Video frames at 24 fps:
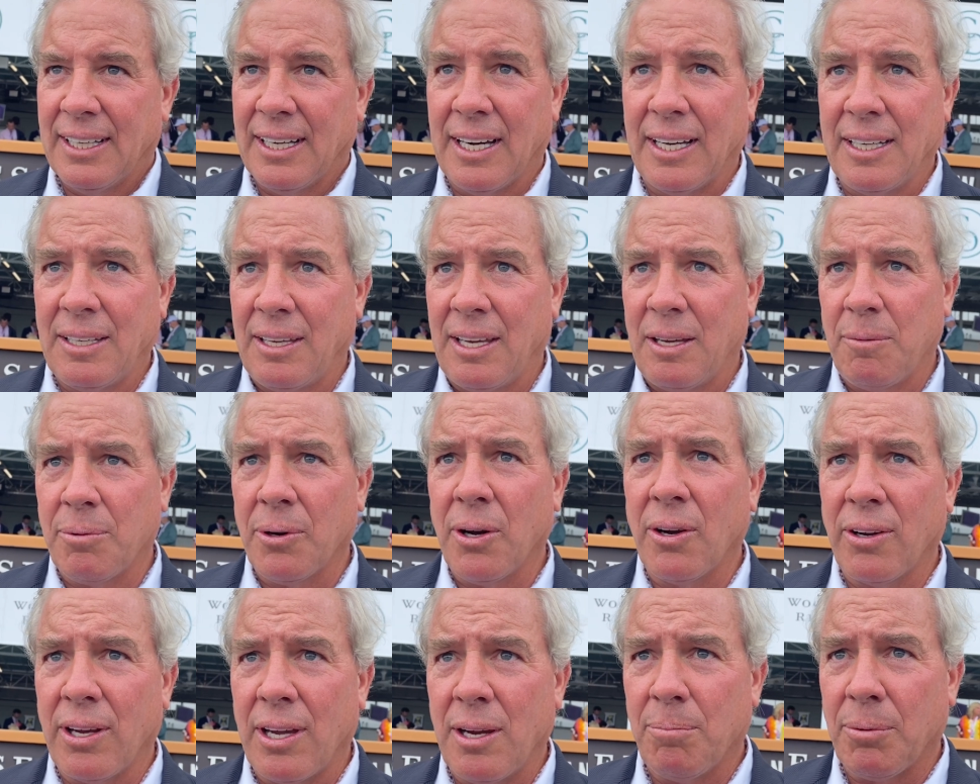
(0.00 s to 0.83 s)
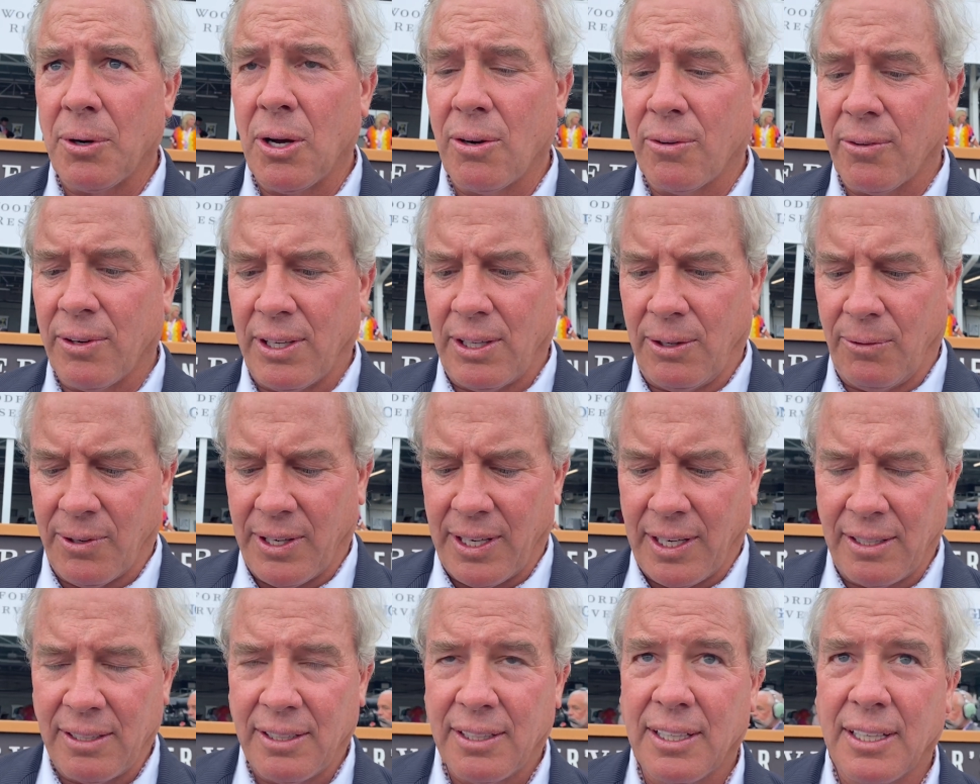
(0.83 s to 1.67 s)
I, he broke he broke really
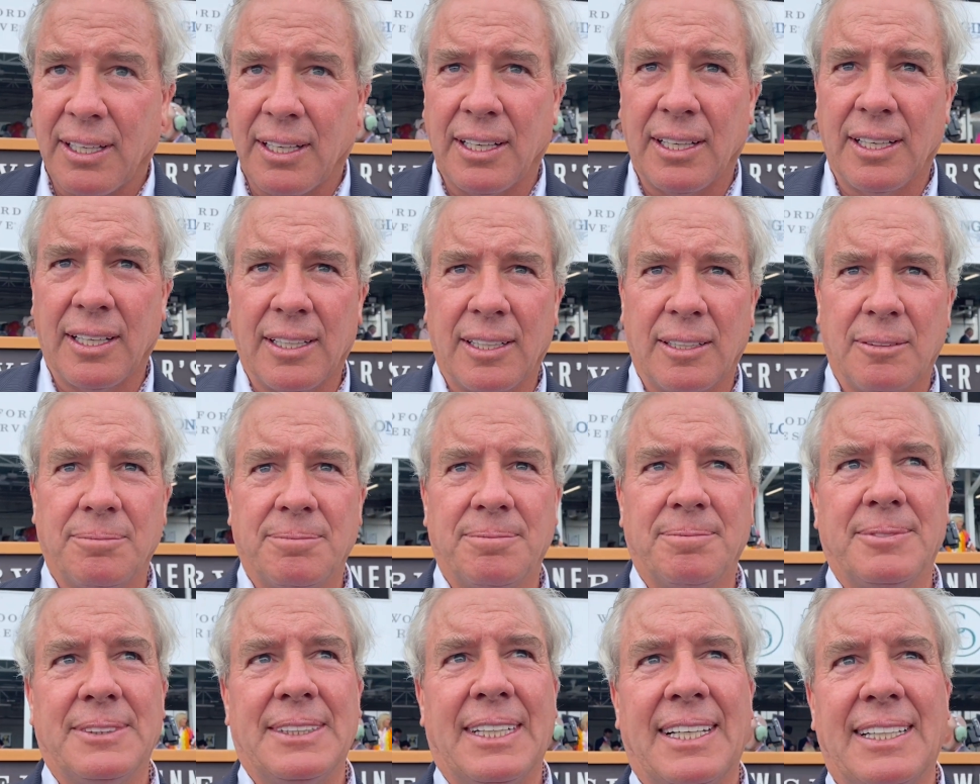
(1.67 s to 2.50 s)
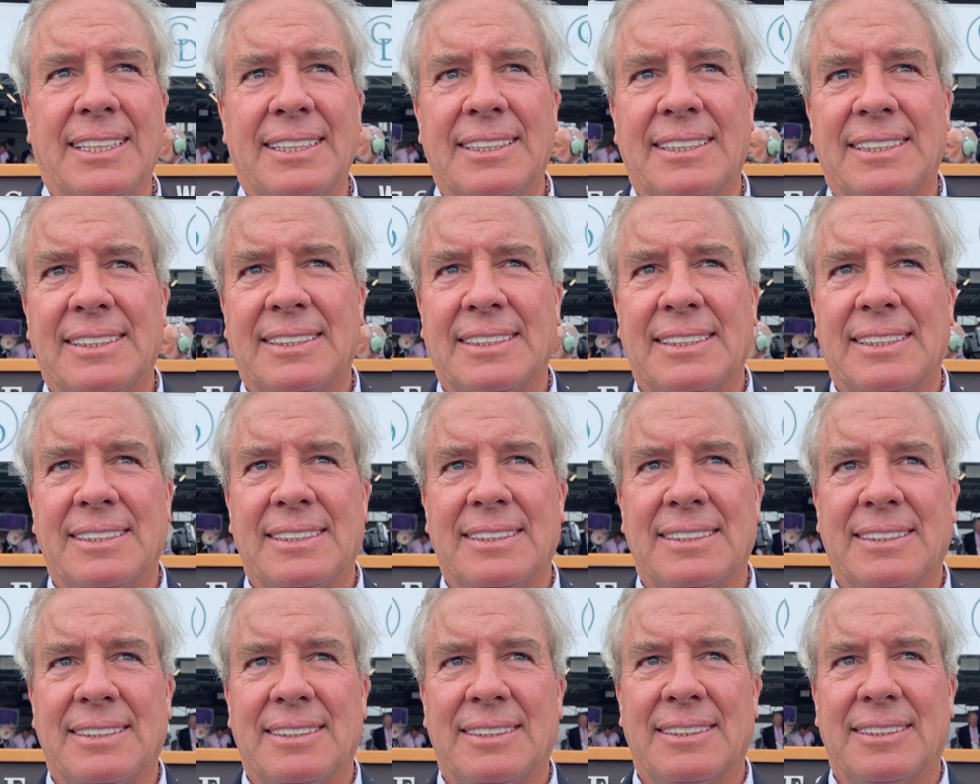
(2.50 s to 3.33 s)
well, um,
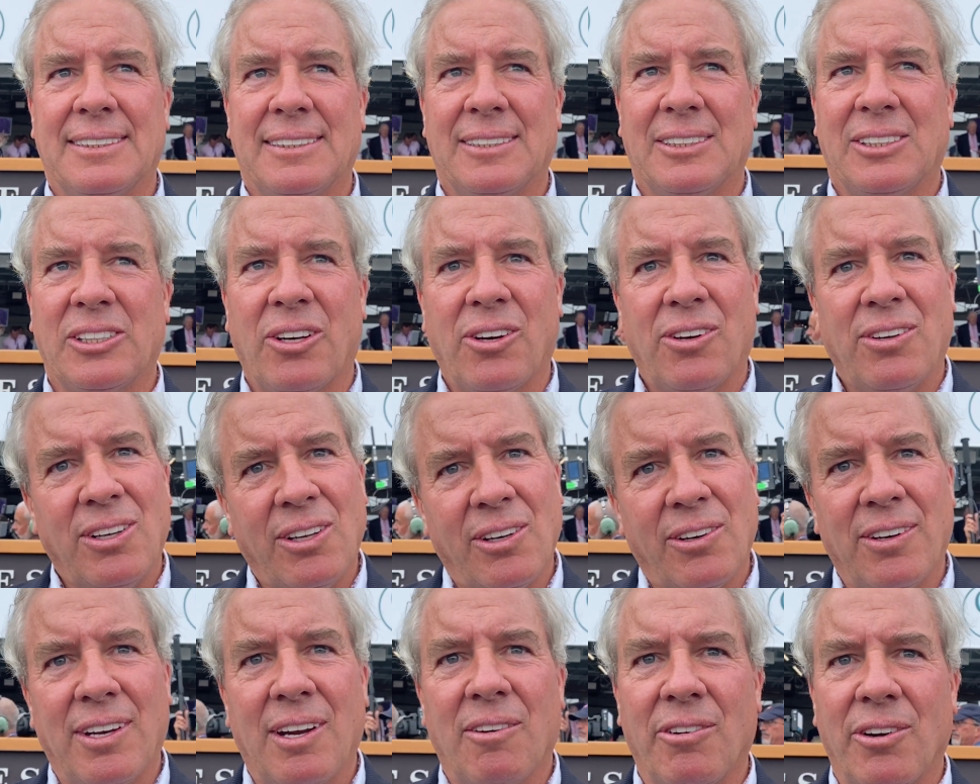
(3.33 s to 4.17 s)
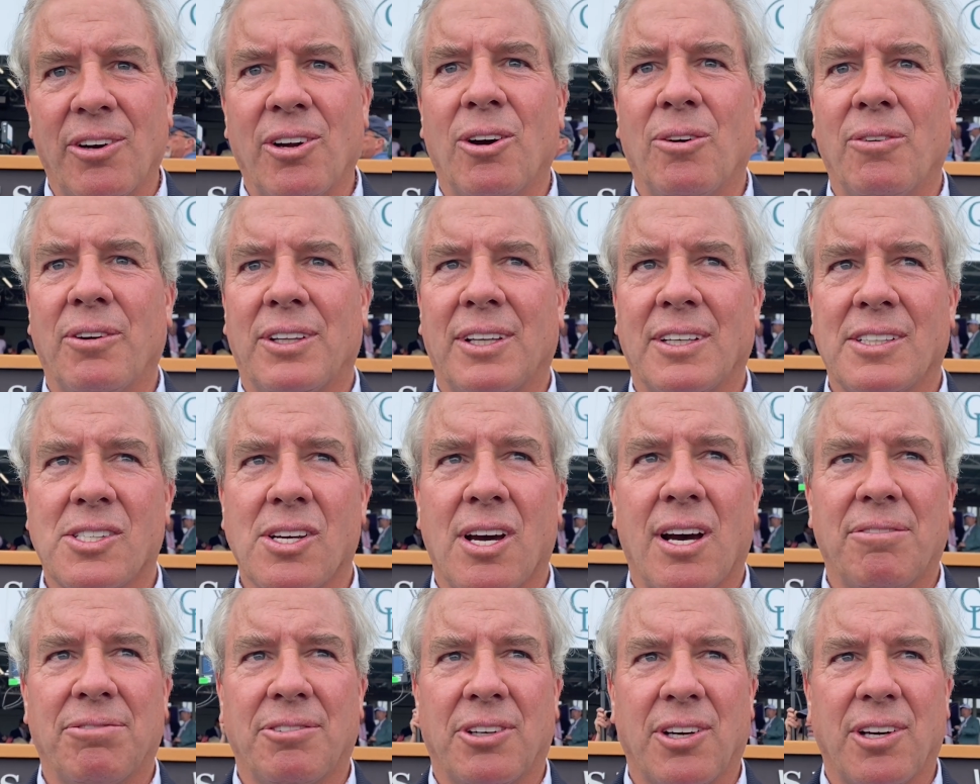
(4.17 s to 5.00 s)
and so you know never know with the
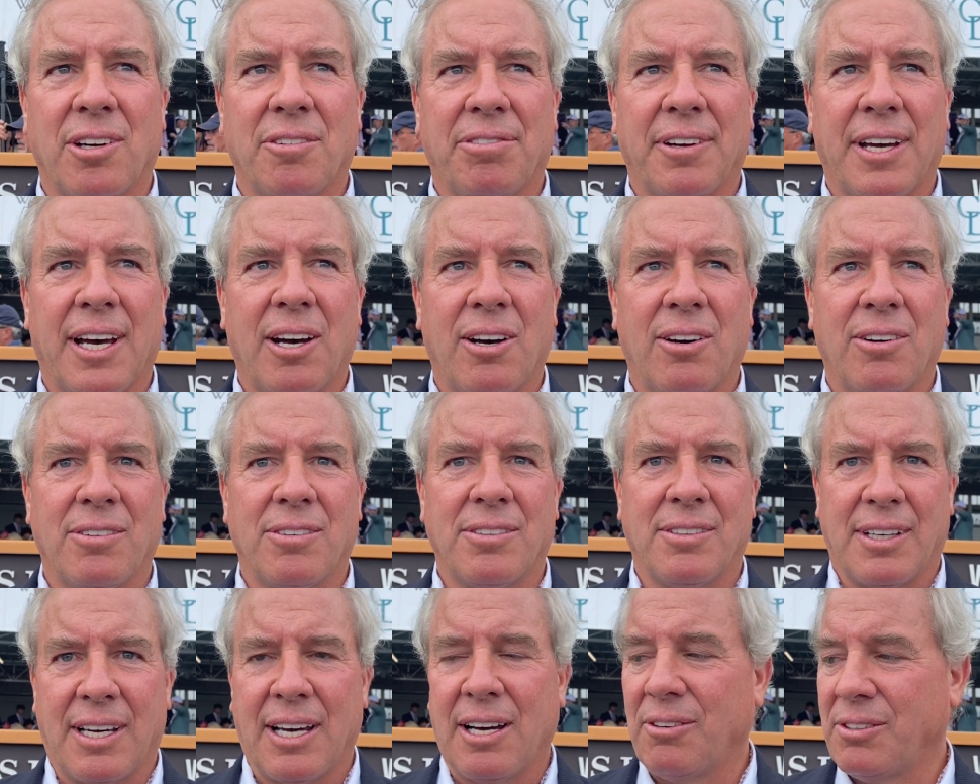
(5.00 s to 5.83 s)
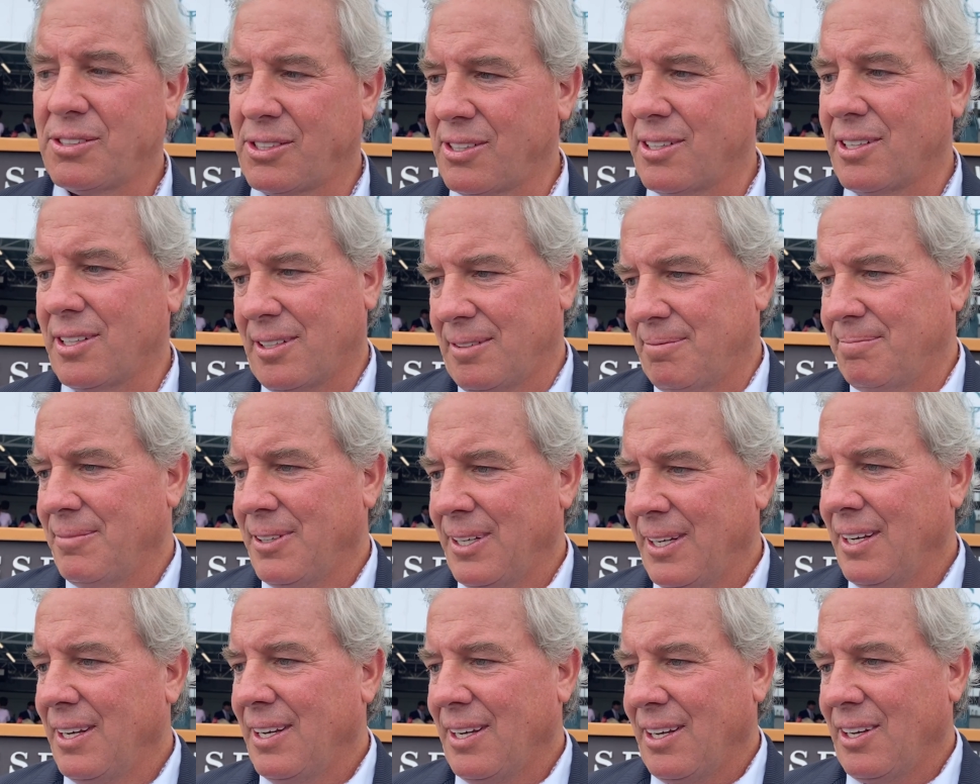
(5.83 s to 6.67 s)
soft turf how how it's gonna
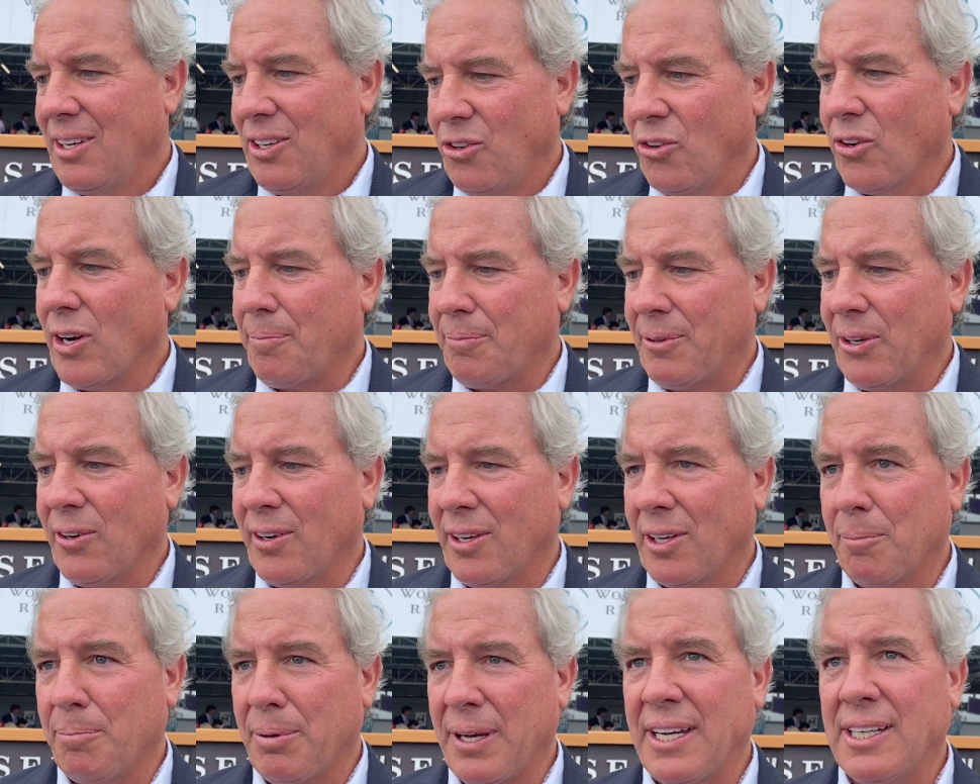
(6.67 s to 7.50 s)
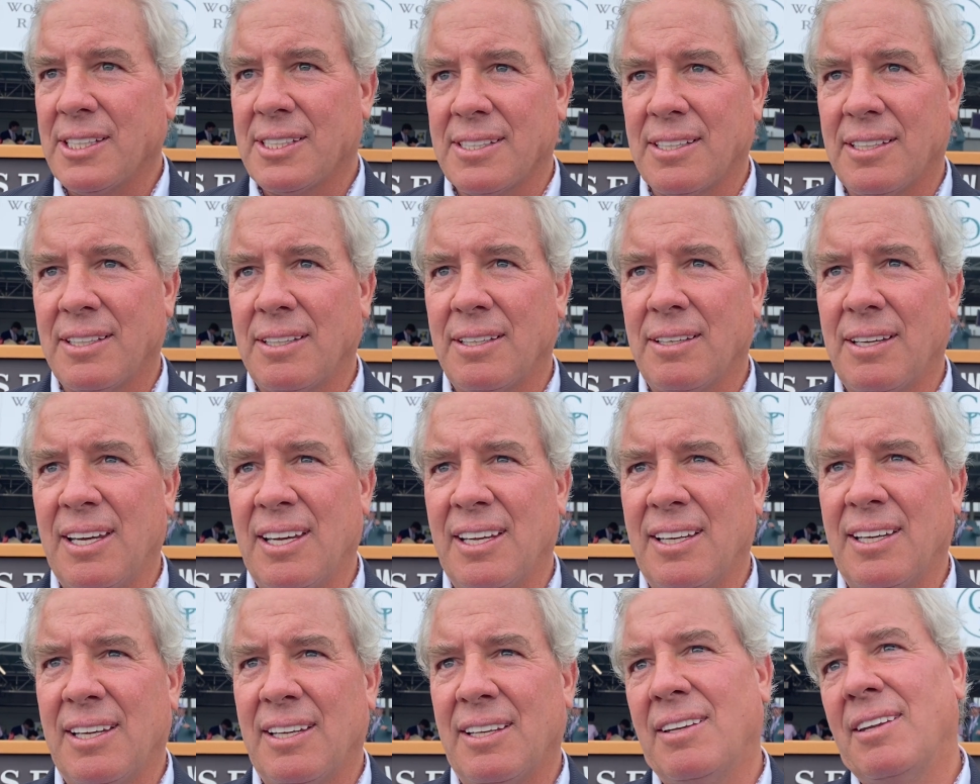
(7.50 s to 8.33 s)
you're up there on the pace, and,
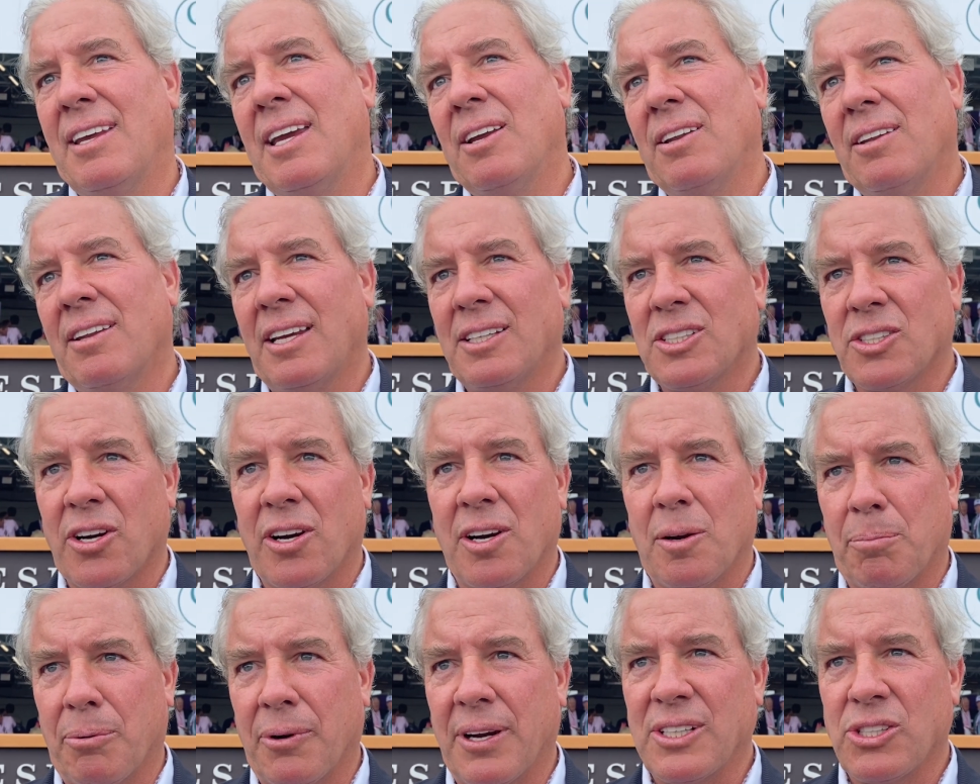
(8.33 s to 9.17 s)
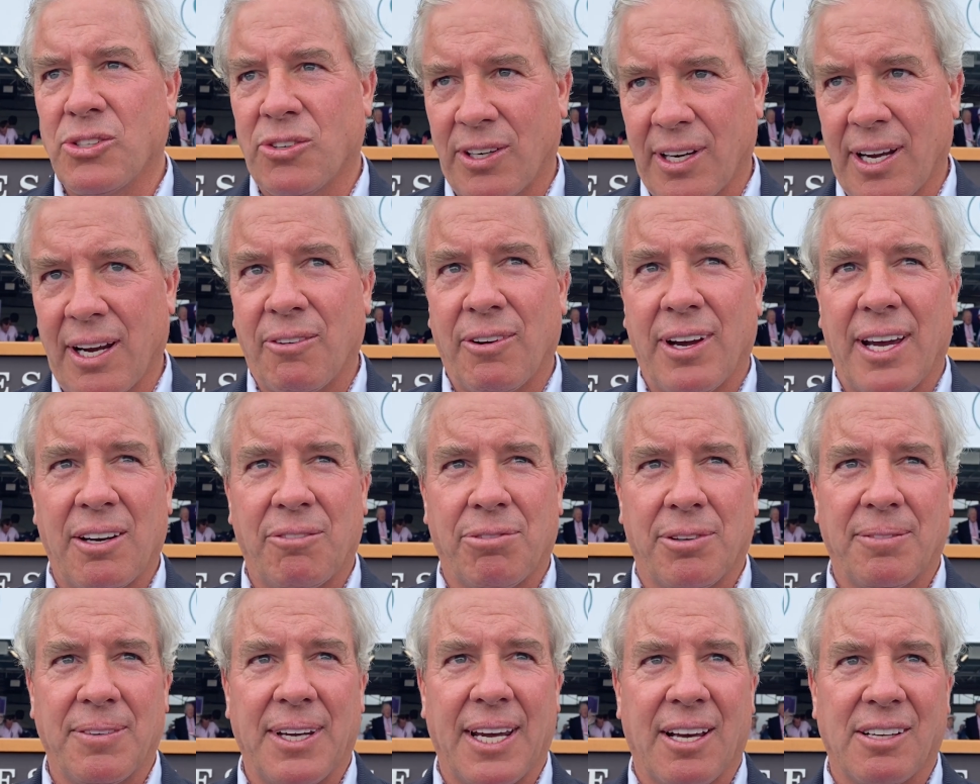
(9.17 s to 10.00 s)
and then they, they started pressuring Irad
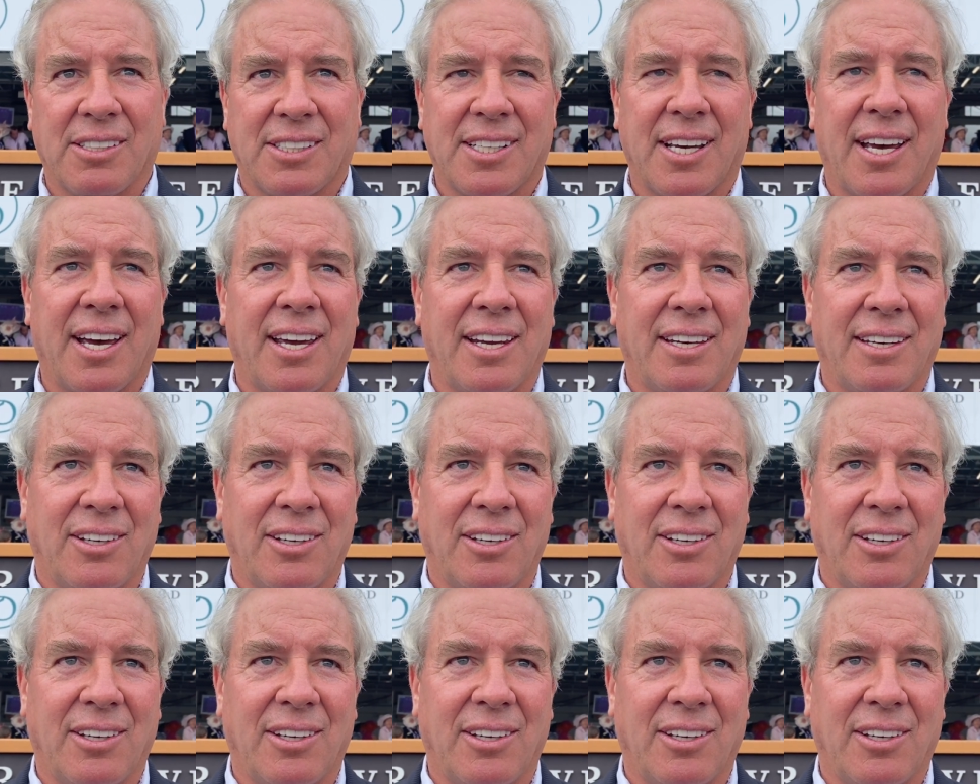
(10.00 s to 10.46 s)
from the outside.